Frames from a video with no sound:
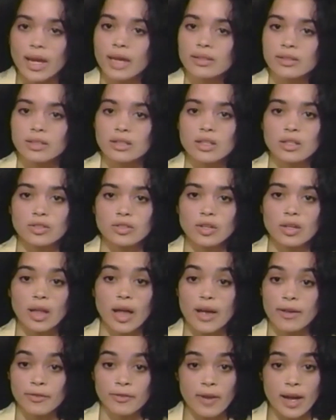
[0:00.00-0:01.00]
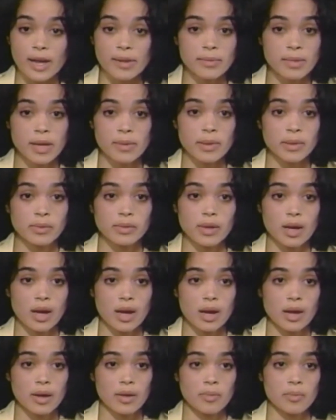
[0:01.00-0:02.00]
yes, and until I find maybe
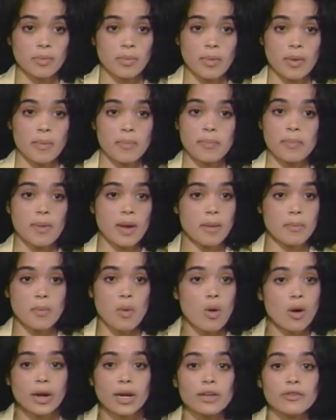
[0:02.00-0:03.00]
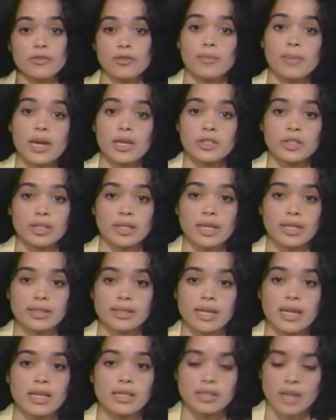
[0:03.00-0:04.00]
more information that
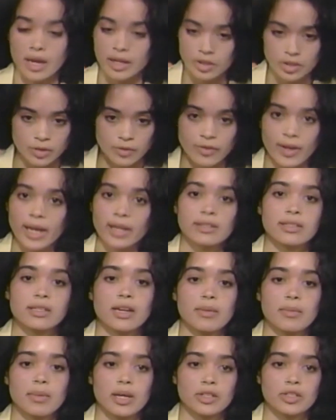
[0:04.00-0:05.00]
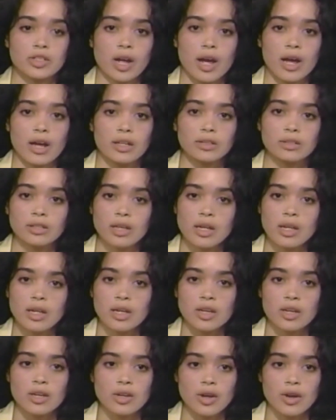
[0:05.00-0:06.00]
says I should vaccinate my child,
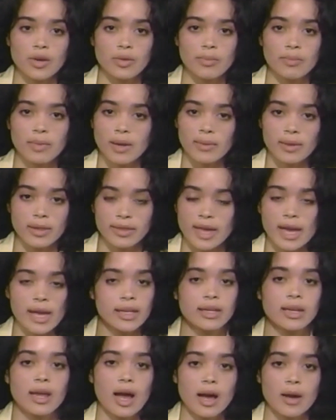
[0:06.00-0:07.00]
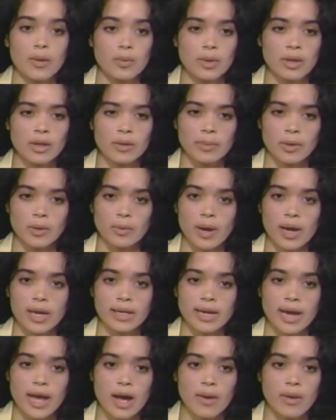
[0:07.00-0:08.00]
you know, maybe then I will. But
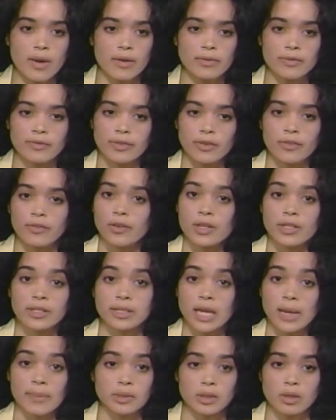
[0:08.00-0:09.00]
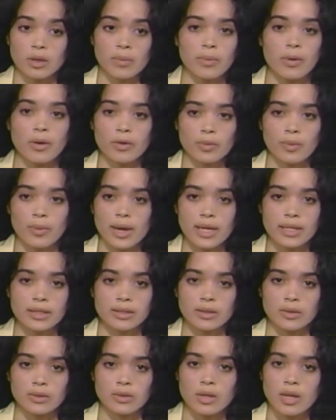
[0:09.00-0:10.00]
right now, I feel very skeptical both
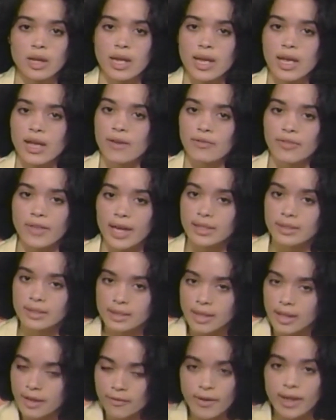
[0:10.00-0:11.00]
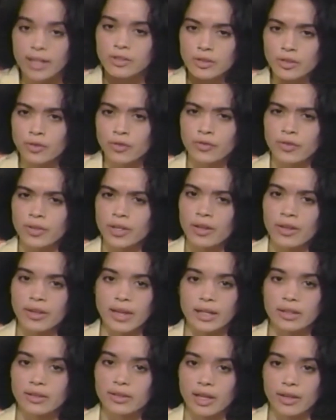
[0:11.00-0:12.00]
ways. And if I do feel
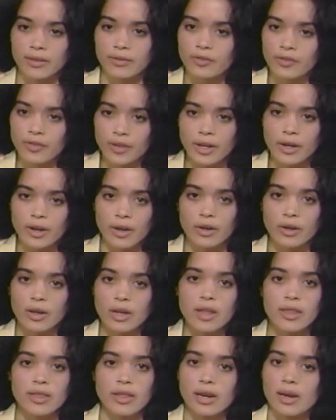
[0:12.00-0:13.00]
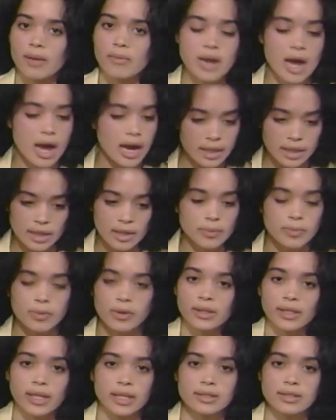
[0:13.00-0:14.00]
that fear, then I'm not going to
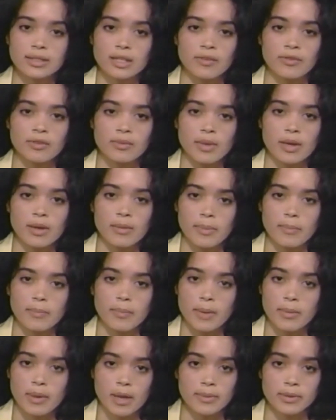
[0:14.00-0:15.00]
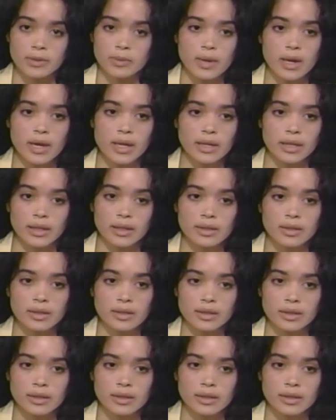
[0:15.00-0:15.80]
put that stuff in my baby's body.